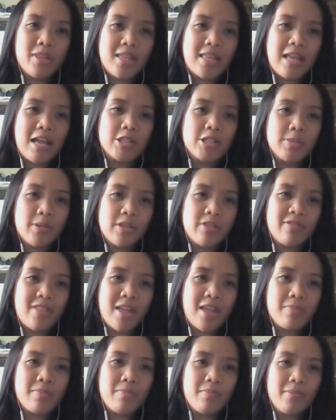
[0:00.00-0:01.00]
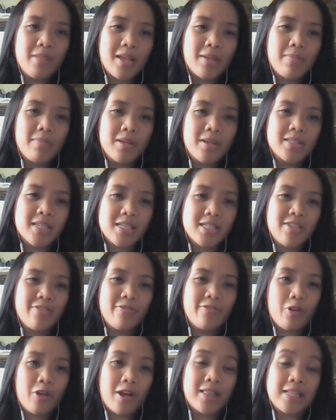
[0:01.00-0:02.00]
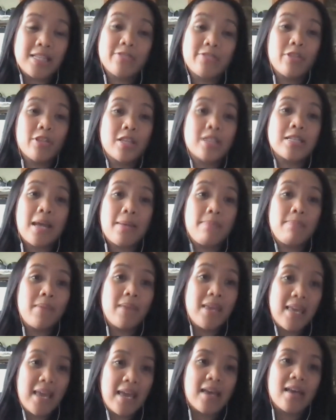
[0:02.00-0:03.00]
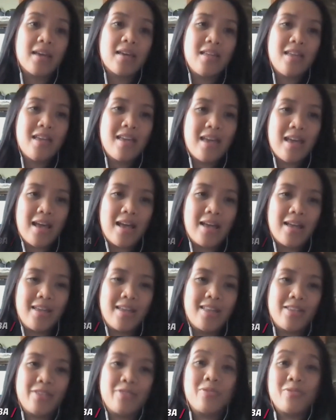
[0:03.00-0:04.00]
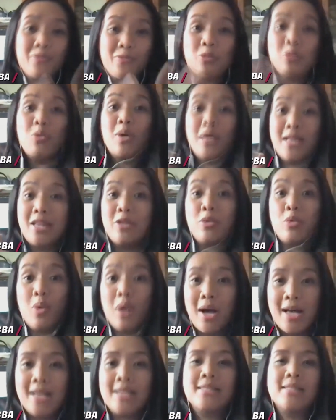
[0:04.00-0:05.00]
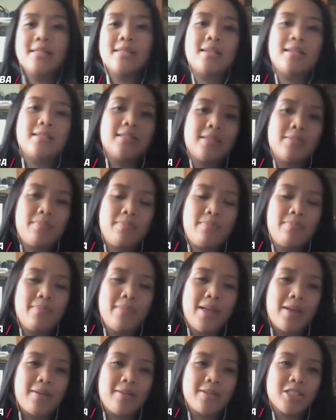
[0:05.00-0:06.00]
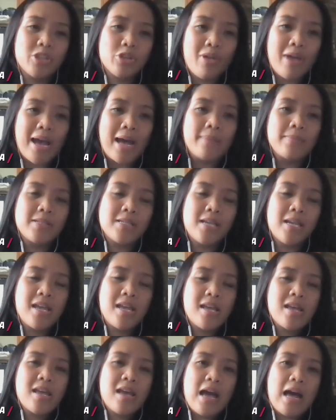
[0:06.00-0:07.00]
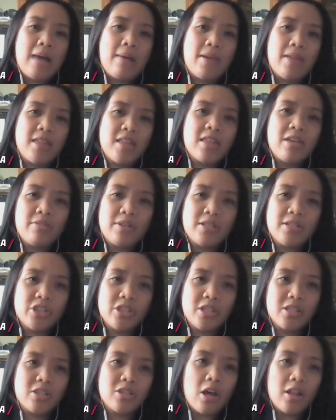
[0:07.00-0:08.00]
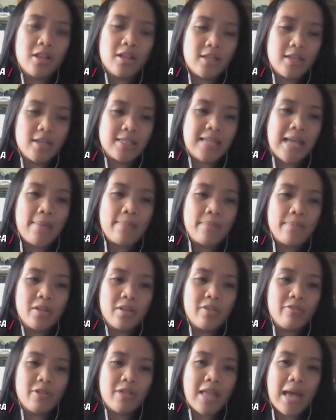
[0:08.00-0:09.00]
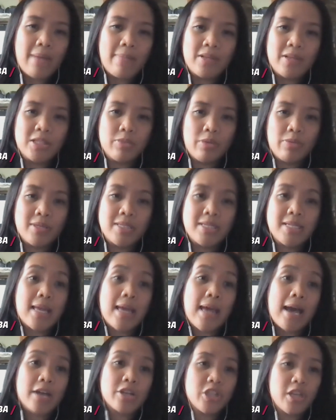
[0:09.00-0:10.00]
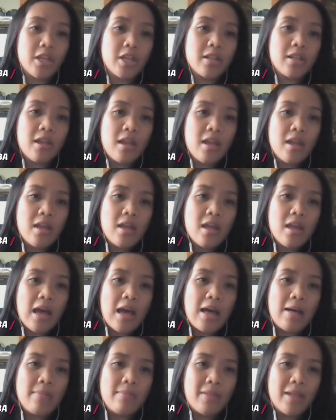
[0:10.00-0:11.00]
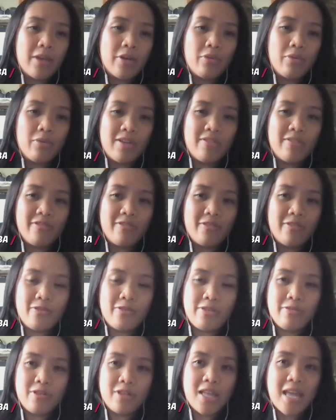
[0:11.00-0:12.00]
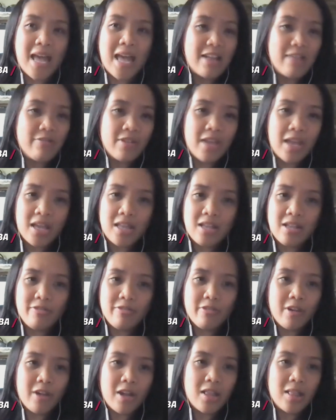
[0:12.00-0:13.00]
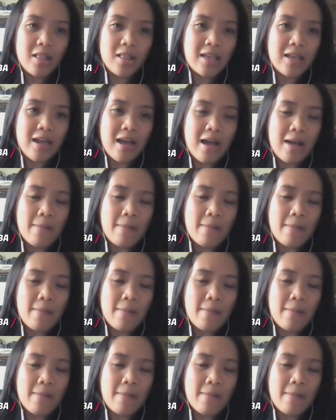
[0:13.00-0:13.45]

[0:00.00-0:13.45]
the announcement of that, like, Bill 64, at least for the time being, in what it was, is like a scrapped. I think that was just a solid example of what happens when we take action. Yeah. Like, we've really advocated for it. Like,